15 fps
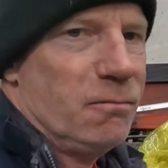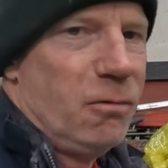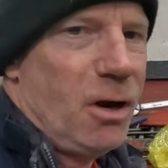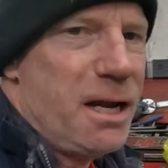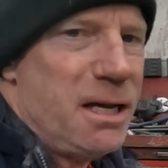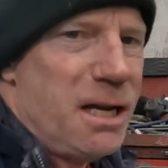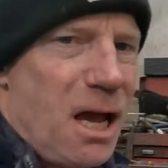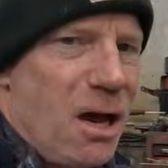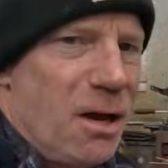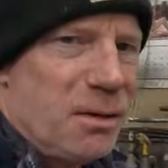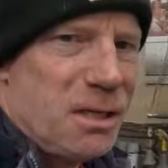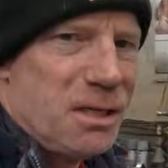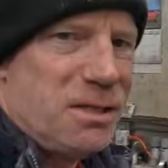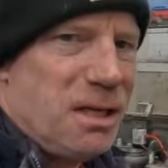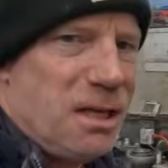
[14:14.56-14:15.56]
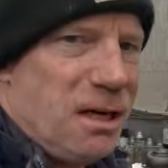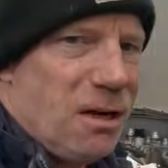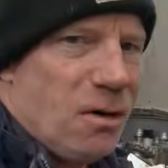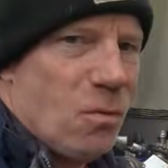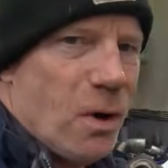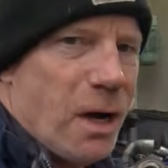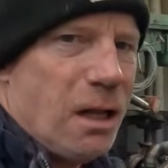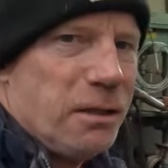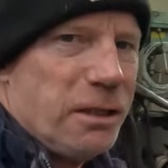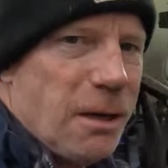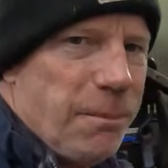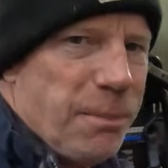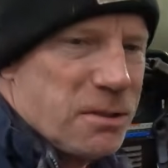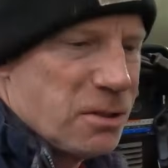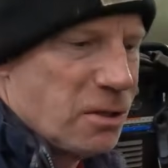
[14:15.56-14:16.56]
Right now I'm gonna sit here and weld
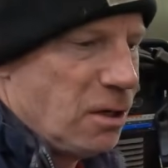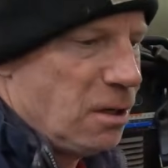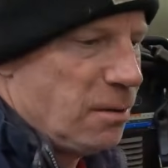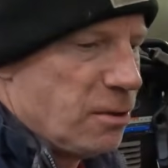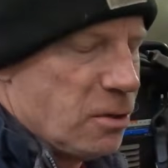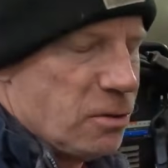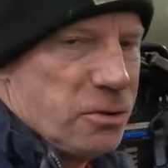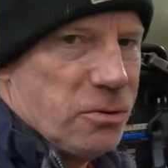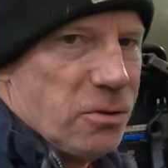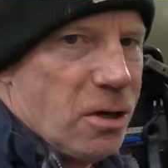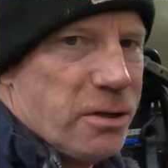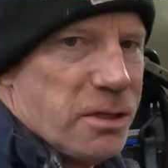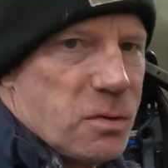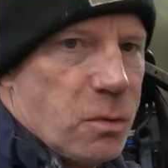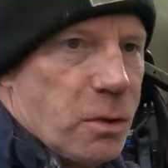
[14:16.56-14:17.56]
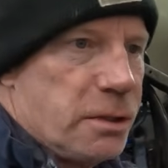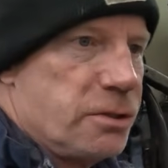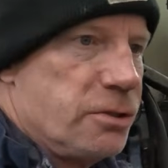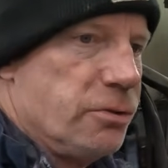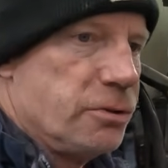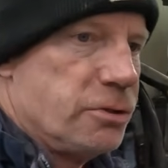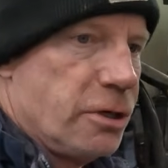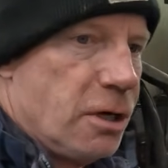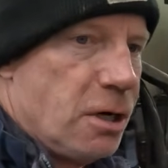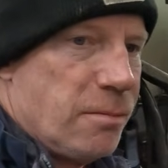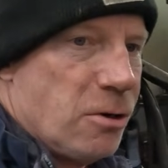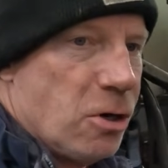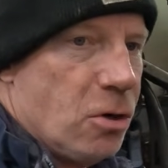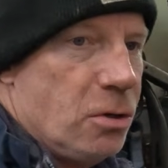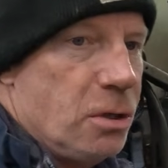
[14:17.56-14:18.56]
up a turbo and do all this work to a
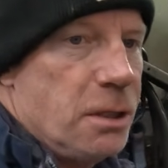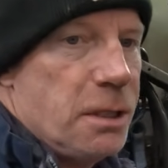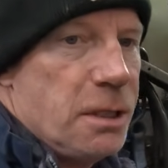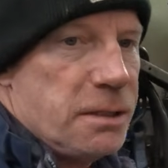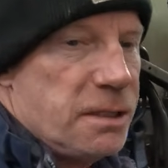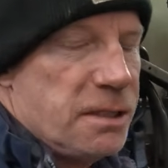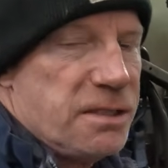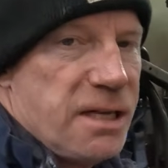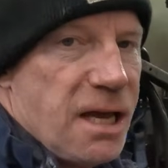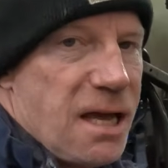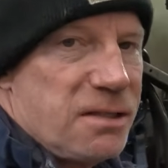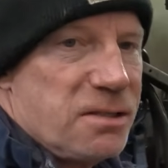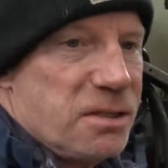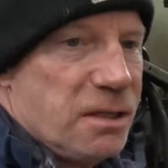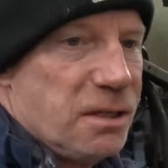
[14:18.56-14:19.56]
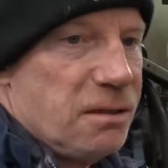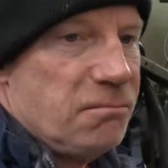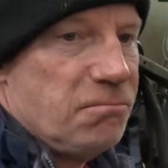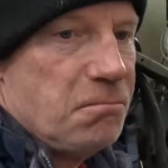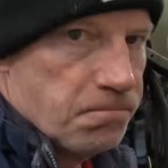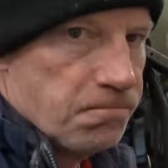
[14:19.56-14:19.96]
turbo to test it.